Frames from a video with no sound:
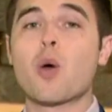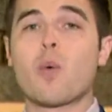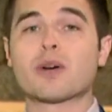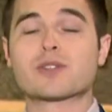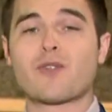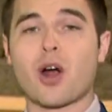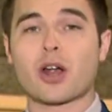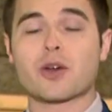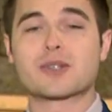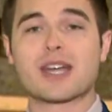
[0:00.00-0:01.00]
Wells
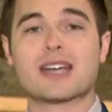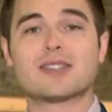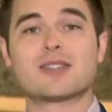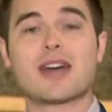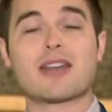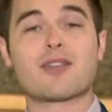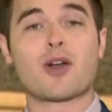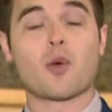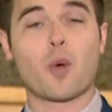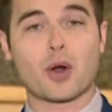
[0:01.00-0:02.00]
Fargo says that
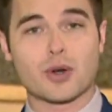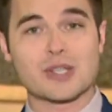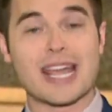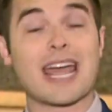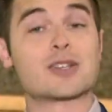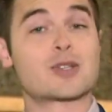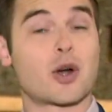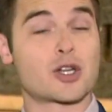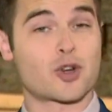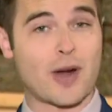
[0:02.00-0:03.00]
their workers can
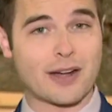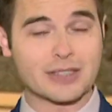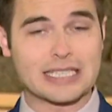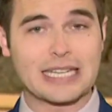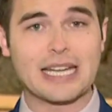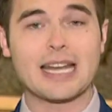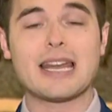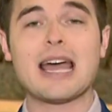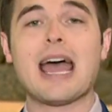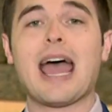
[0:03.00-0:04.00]
start traveling
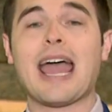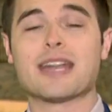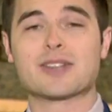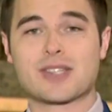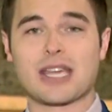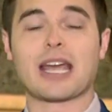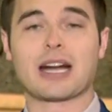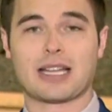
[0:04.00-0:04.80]
again and seeing